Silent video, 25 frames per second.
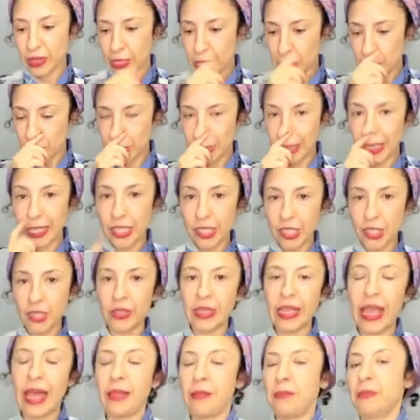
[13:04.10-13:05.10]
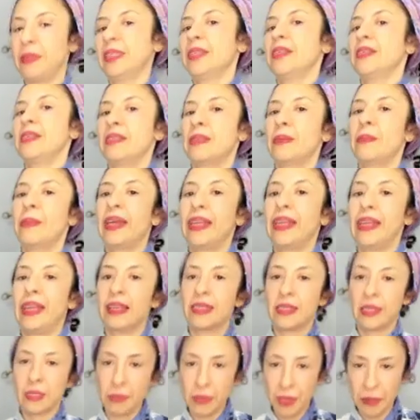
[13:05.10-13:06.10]
wanted to touch on that because somebody
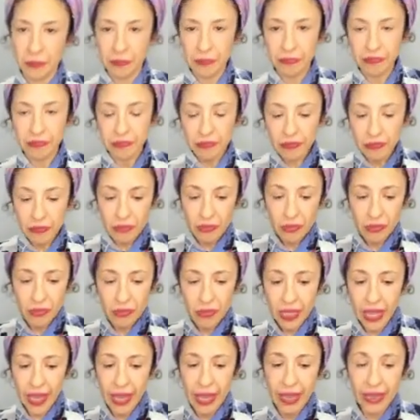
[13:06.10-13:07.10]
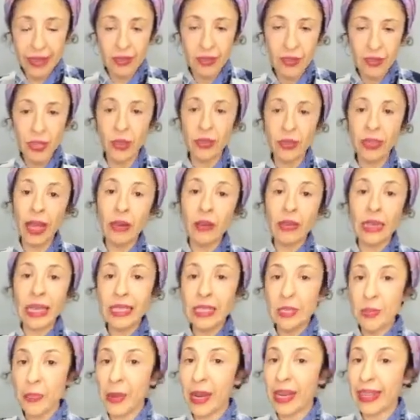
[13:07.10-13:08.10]
asked me. And so now
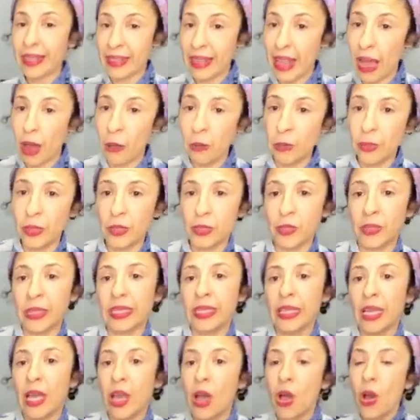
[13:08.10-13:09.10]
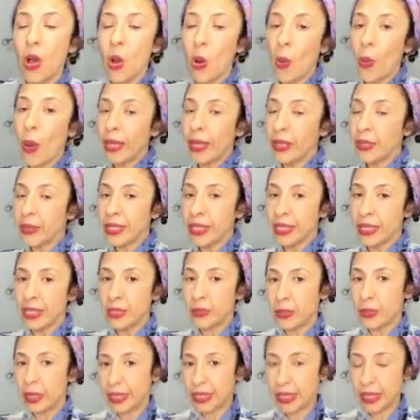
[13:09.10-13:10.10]
let's break down between what you need
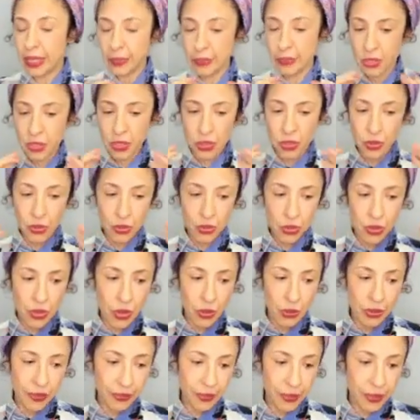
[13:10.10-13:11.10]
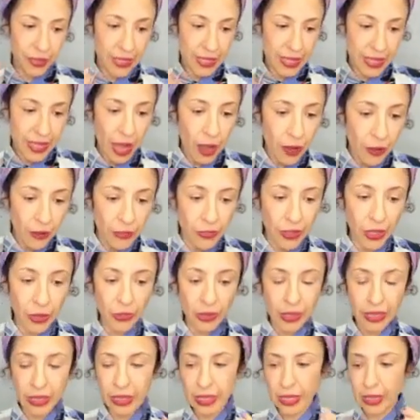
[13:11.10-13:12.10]
when it comes to sewing for yourself and
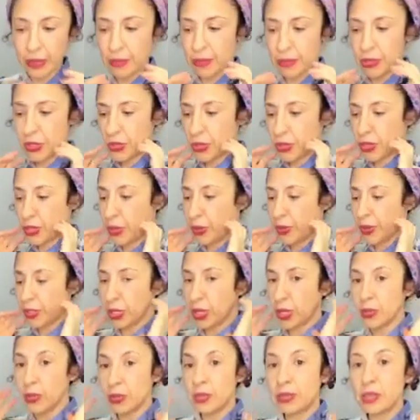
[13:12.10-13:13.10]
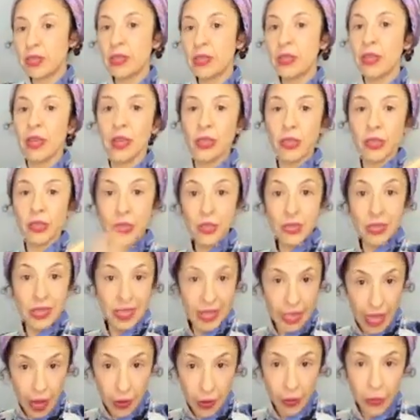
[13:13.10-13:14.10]
when it comes to sewing clothes to
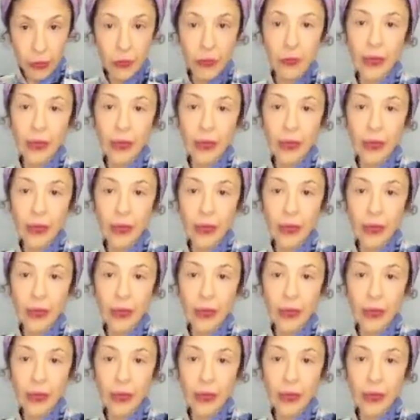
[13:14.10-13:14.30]
sell,